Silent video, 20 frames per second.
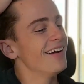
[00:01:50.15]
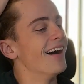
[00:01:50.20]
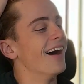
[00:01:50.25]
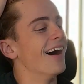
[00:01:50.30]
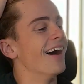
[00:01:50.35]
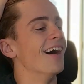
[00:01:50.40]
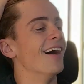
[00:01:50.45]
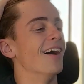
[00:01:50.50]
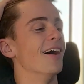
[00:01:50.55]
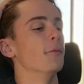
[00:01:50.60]

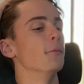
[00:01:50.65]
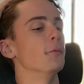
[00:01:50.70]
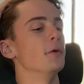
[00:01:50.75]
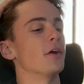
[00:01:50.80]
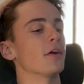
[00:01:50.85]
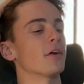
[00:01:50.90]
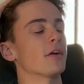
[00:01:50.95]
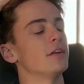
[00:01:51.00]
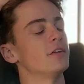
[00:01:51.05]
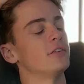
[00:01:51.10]
We
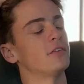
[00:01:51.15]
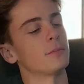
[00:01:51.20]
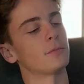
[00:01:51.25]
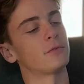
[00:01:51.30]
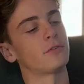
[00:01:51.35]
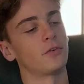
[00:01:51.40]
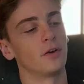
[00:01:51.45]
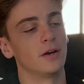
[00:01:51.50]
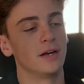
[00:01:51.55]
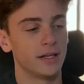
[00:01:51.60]
are going to jump
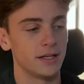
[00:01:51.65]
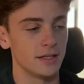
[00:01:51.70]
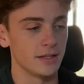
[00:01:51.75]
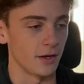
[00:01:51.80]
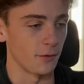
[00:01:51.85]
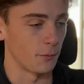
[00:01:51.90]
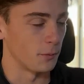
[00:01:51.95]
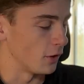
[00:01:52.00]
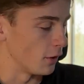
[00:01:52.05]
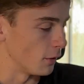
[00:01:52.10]
straight in
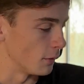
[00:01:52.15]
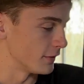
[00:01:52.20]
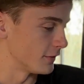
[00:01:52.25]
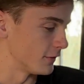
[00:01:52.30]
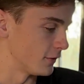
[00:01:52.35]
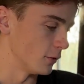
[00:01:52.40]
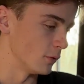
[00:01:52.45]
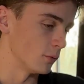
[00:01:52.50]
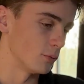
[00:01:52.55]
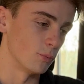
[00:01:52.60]
like we always
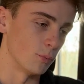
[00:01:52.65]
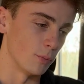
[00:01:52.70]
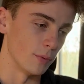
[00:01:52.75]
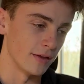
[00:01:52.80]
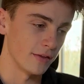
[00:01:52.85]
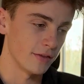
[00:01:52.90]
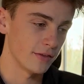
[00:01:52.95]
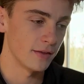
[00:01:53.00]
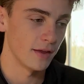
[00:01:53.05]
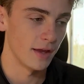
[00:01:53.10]
do
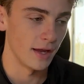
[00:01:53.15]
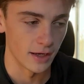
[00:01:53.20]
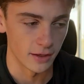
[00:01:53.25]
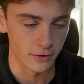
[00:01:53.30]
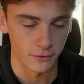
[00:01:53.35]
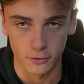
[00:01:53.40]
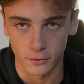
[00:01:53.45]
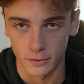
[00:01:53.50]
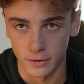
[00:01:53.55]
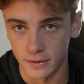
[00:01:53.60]
with
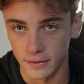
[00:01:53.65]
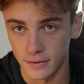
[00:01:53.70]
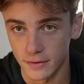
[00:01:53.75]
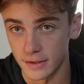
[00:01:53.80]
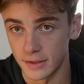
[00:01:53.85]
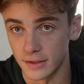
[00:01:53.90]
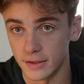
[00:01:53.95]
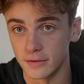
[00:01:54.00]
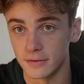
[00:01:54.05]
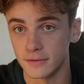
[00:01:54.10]
answering
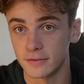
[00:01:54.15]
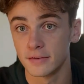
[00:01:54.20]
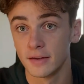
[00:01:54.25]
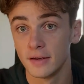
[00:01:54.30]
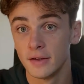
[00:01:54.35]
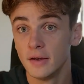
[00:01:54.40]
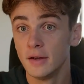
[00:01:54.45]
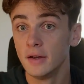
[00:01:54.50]
these